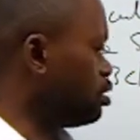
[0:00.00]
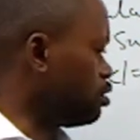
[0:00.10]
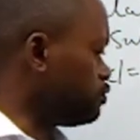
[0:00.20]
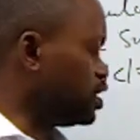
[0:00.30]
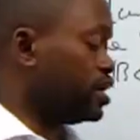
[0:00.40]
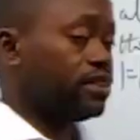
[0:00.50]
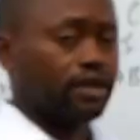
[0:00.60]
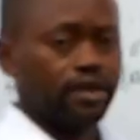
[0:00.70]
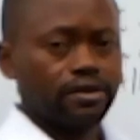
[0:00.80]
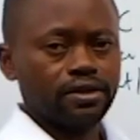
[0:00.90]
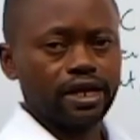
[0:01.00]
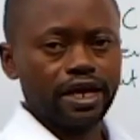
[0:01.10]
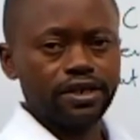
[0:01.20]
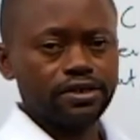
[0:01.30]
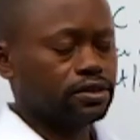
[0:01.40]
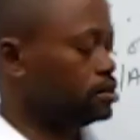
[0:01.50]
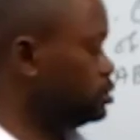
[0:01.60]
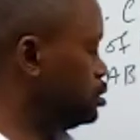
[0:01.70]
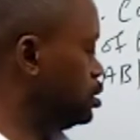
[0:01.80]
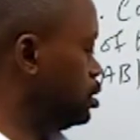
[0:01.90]
of a thing like this,
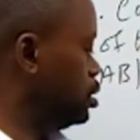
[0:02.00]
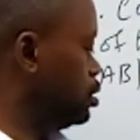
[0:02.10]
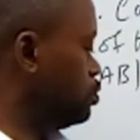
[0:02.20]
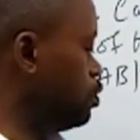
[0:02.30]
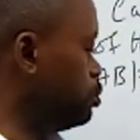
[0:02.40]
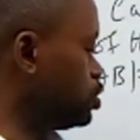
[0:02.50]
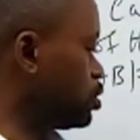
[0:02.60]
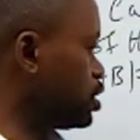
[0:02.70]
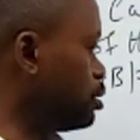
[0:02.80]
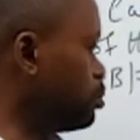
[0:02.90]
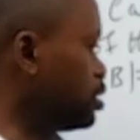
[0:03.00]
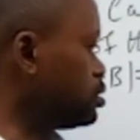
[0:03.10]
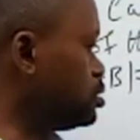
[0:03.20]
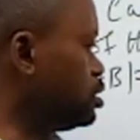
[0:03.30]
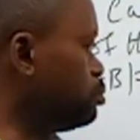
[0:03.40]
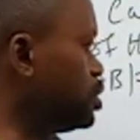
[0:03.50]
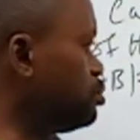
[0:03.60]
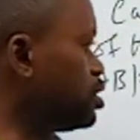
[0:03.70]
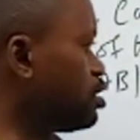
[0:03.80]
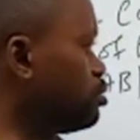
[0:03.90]
we'll be talking about the
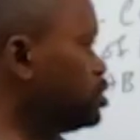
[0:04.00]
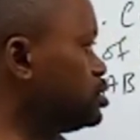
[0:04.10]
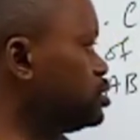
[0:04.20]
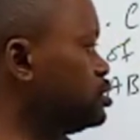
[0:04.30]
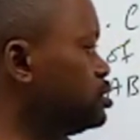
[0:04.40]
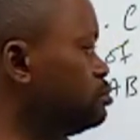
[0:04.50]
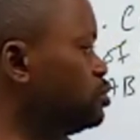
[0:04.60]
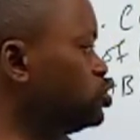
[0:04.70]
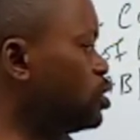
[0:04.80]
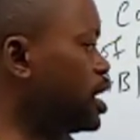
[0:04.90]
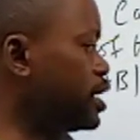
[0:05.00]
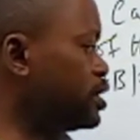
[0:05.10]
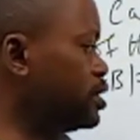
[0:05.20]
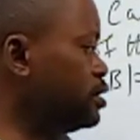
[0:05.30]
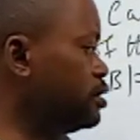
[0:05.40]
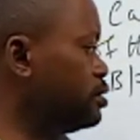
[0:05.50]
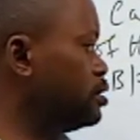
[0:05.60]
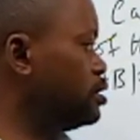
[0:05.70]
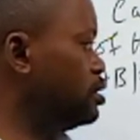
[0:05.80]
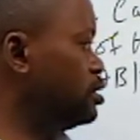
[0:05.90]
perimeter of this major arc.
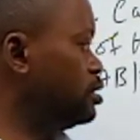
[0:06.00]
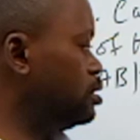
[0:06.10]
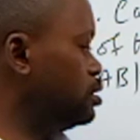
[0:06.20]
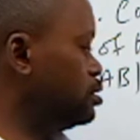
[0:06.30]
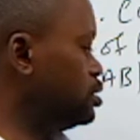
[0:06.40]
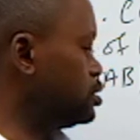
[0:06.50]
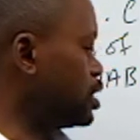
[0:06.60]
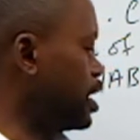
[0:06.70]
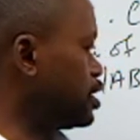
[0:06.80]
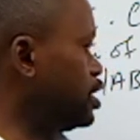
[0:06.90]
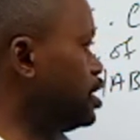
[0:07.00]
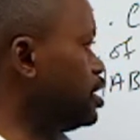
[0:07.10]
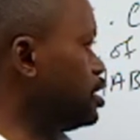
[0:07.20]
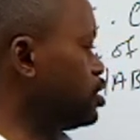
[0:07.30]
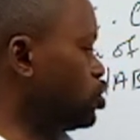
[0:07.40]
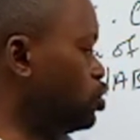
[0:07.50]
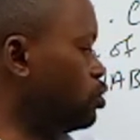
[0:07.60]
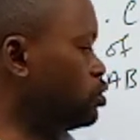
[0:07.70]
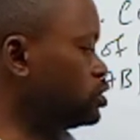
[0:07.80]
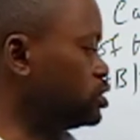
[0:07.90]
This arc A,
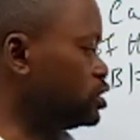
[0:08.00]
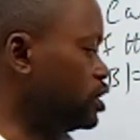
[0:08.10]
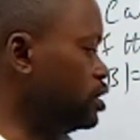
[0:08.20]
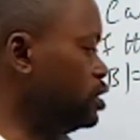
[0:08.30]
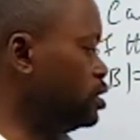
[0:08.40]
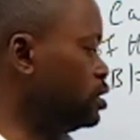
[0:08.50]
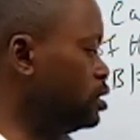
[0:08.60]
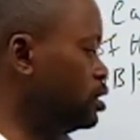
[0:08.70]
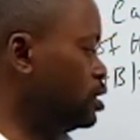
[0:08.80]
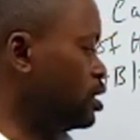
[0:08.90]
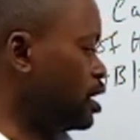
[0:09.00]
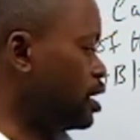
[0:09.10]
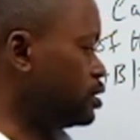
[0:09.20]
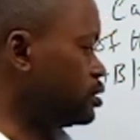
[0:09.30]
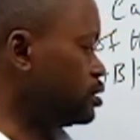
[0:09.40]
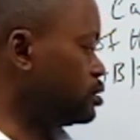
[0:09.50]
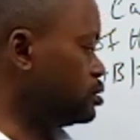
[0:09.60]
Q, C. And